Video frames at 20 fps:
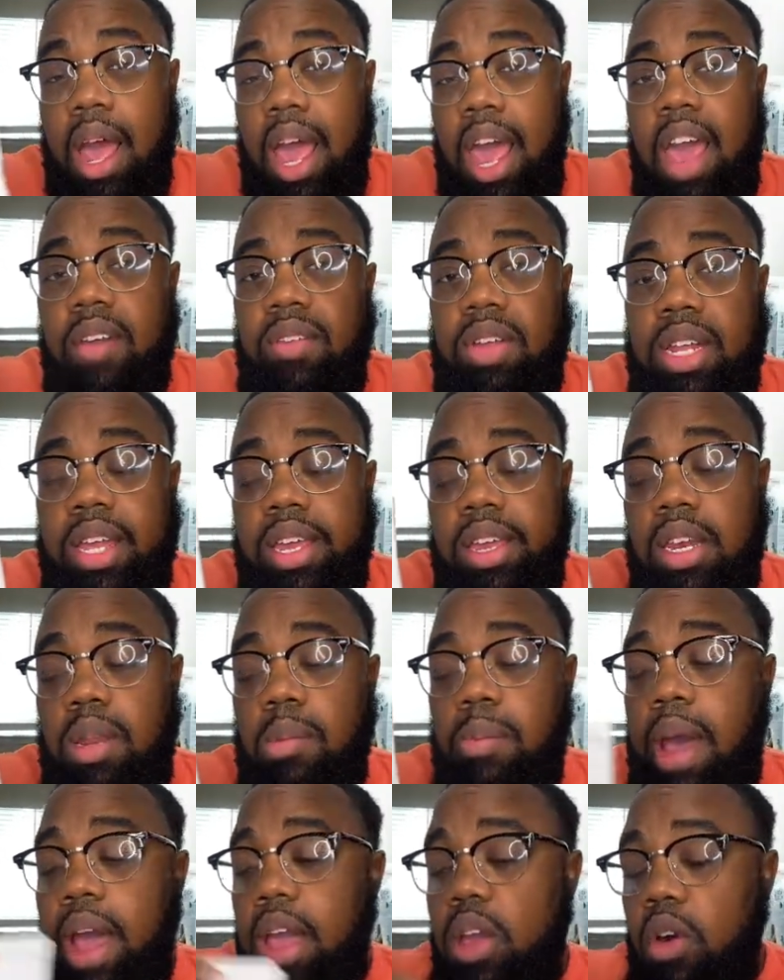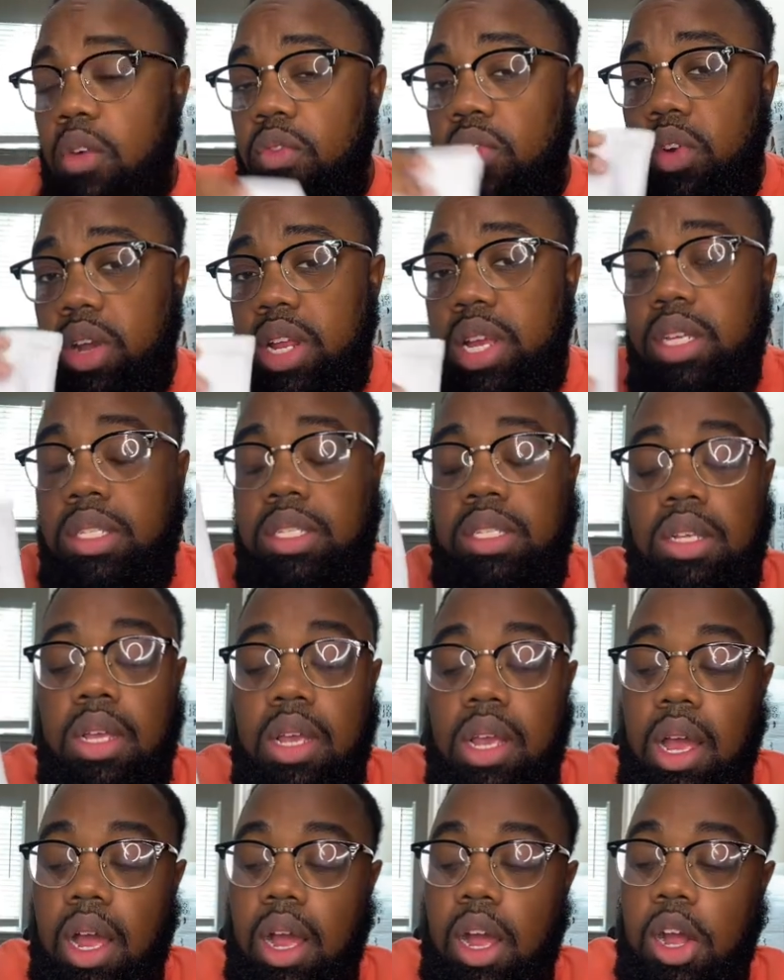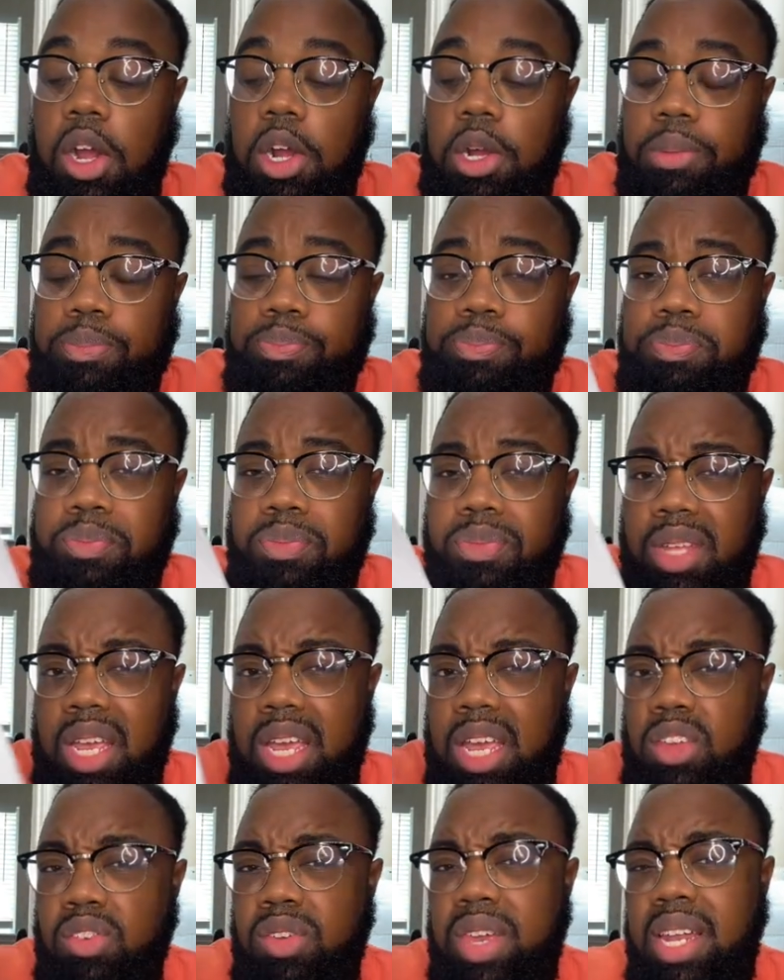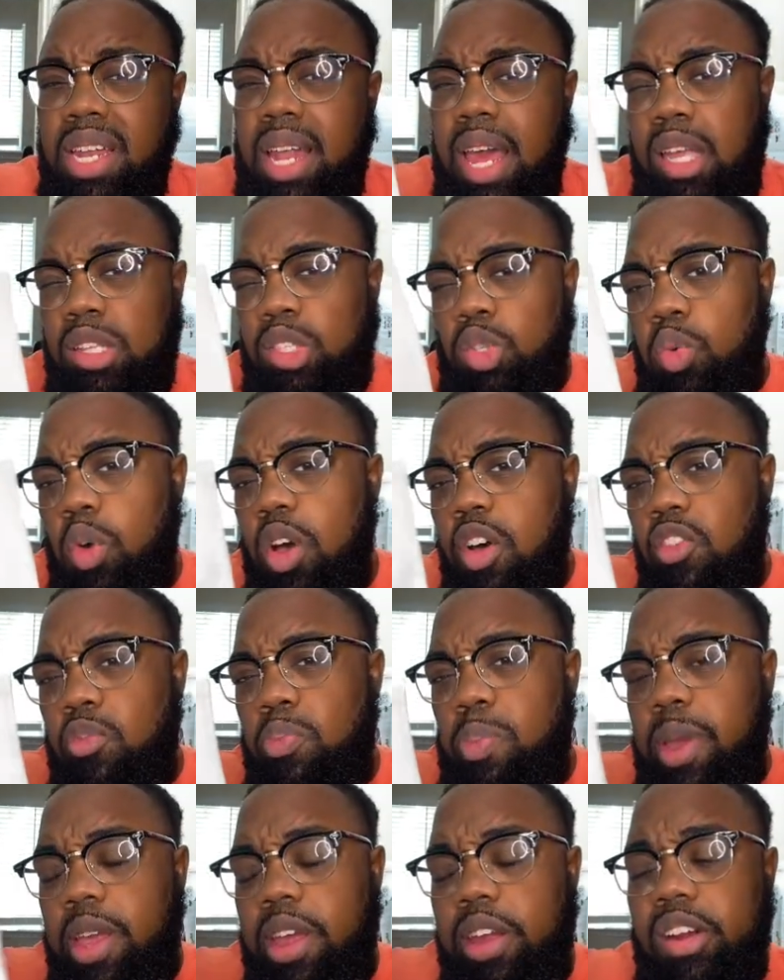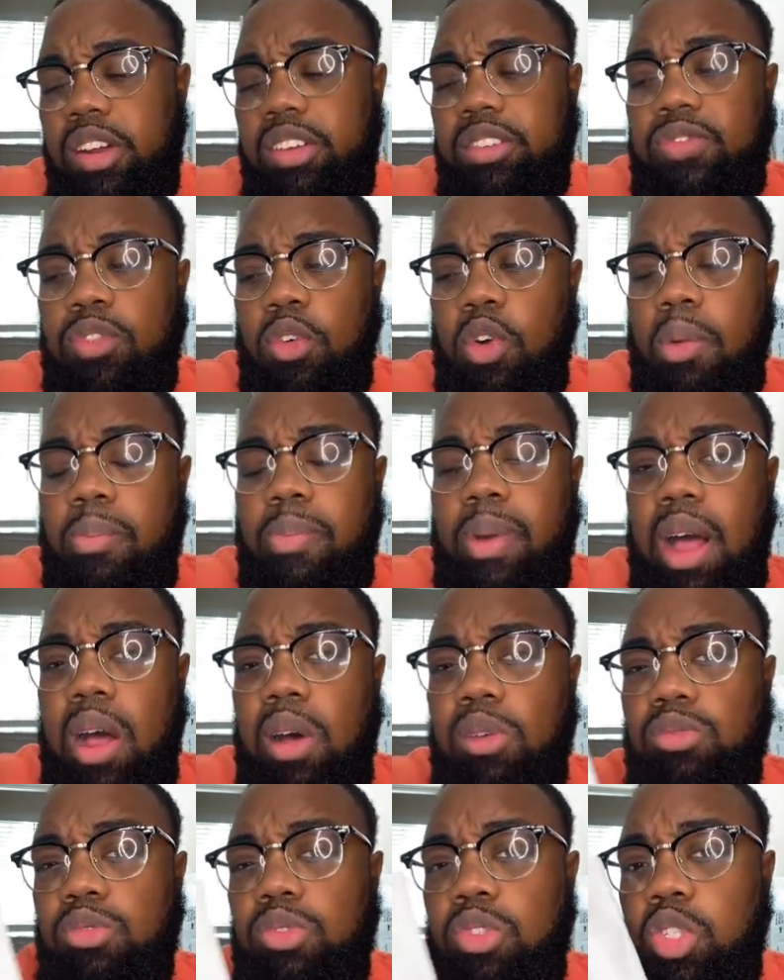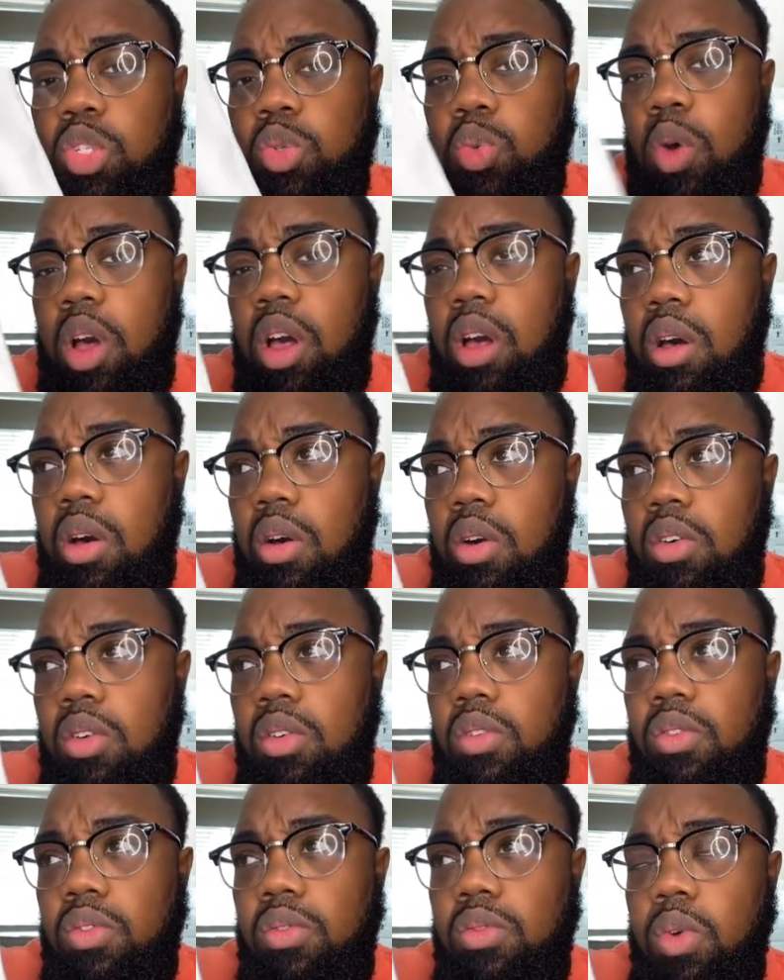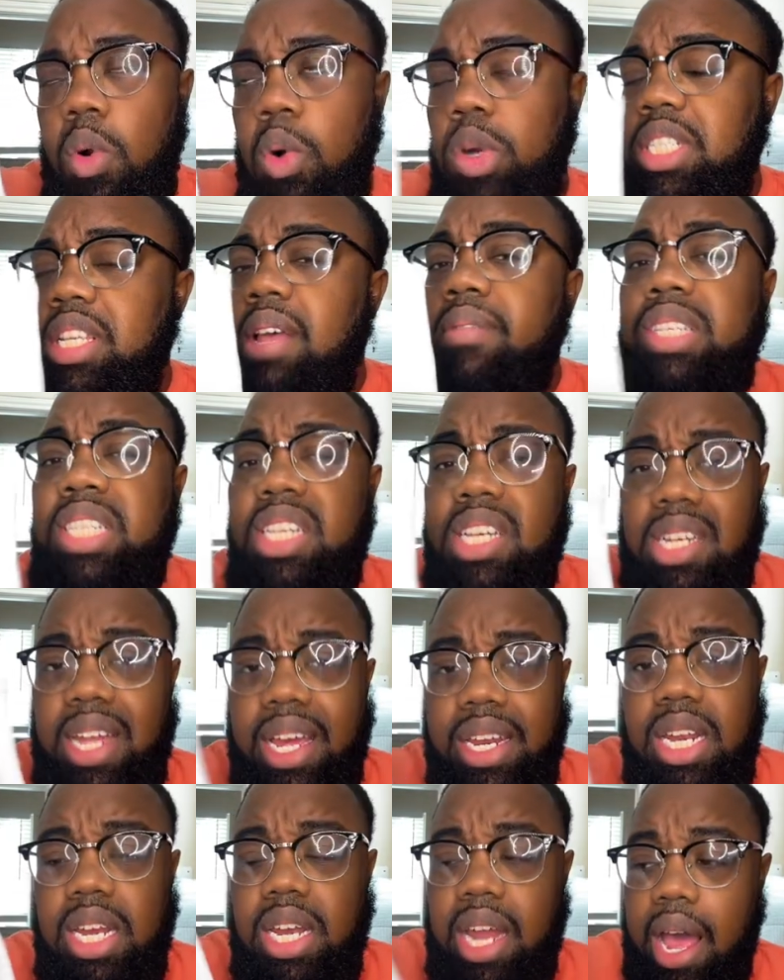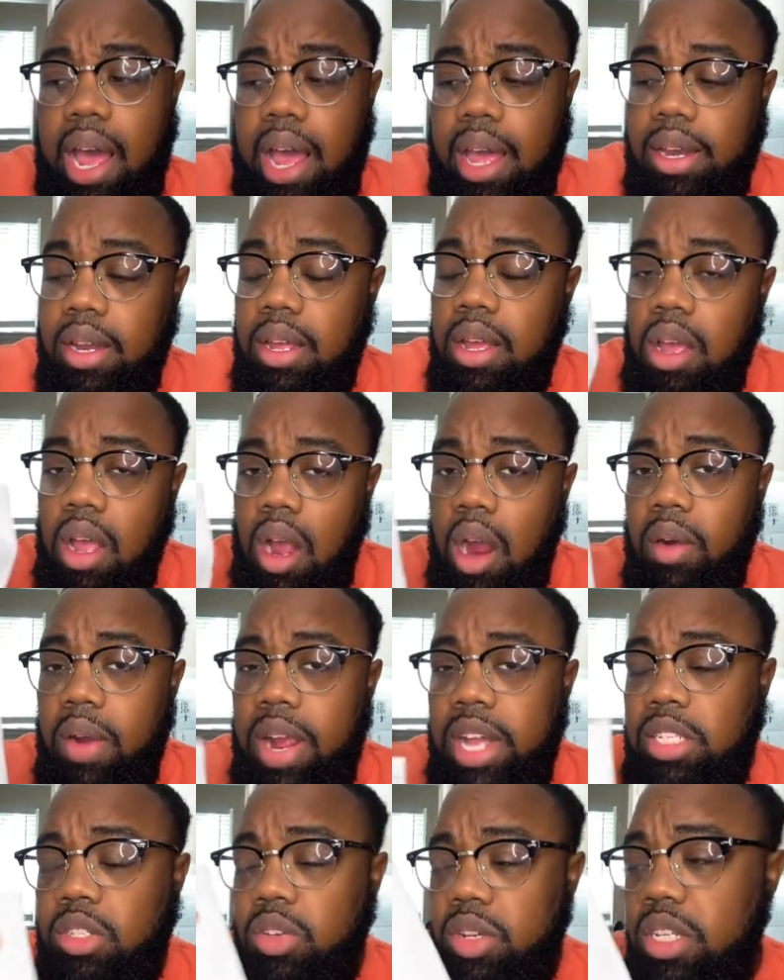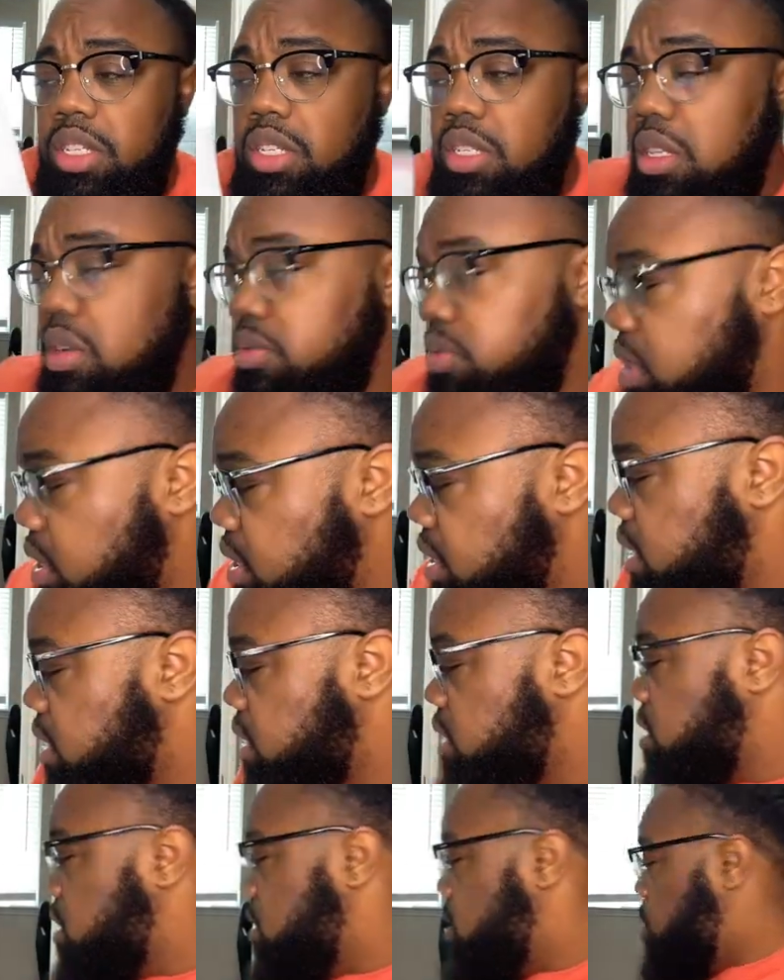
I have a link in the bio for this, and you get like 12 pairs for about $12 or $17.99. all right, so this is a really good